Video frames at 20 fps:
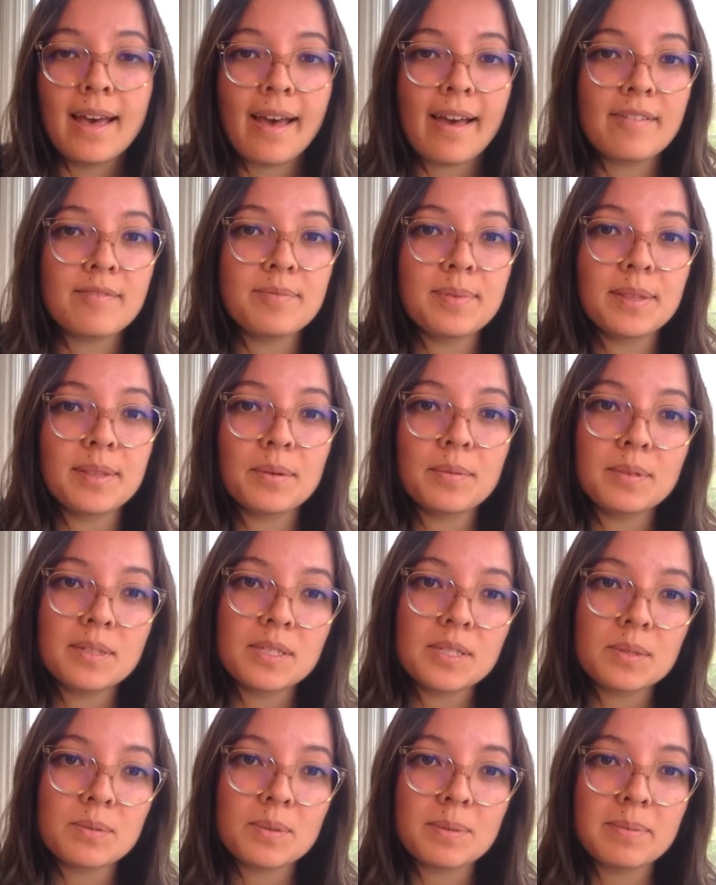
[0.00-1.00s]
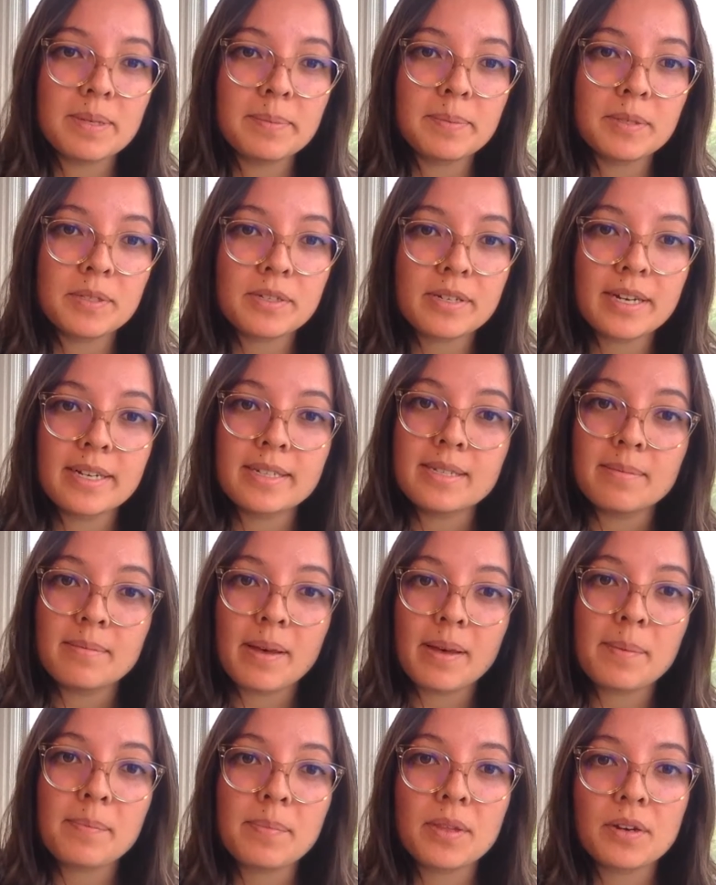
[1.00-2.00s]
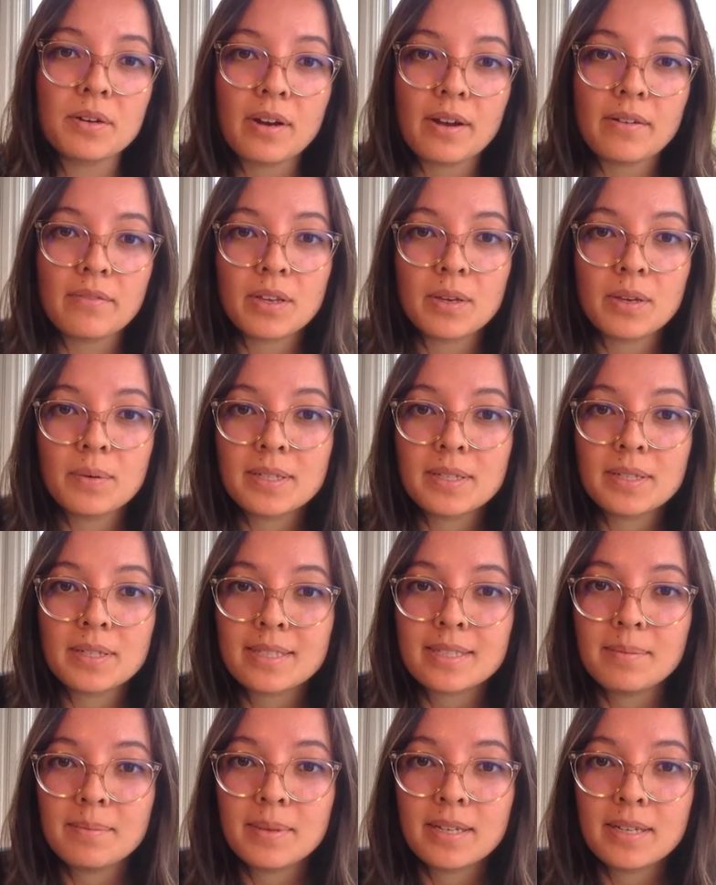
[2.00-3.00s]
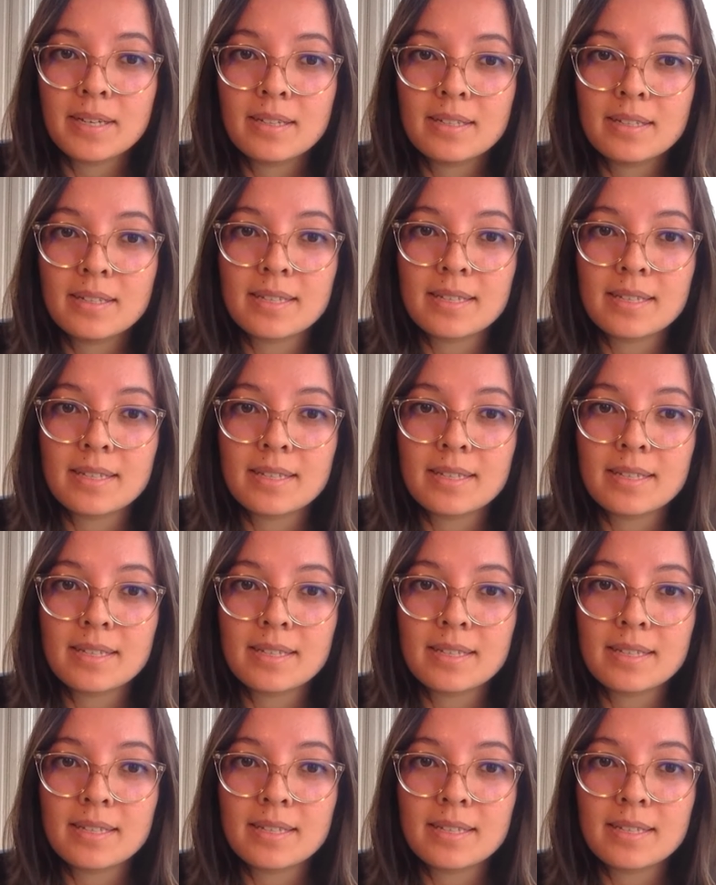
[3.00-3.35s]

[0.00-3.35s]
have been the ones where people try to map their GraphQL schema